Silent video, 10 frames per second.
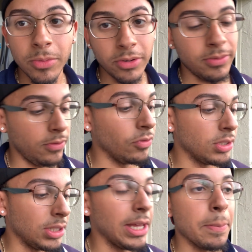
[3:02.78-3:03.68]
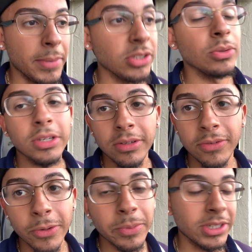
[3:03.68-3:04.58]
I'm gonna really like mess with it, you
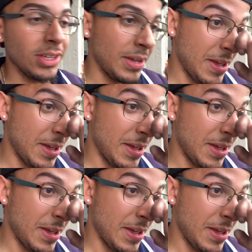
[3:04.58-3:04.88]
feel me?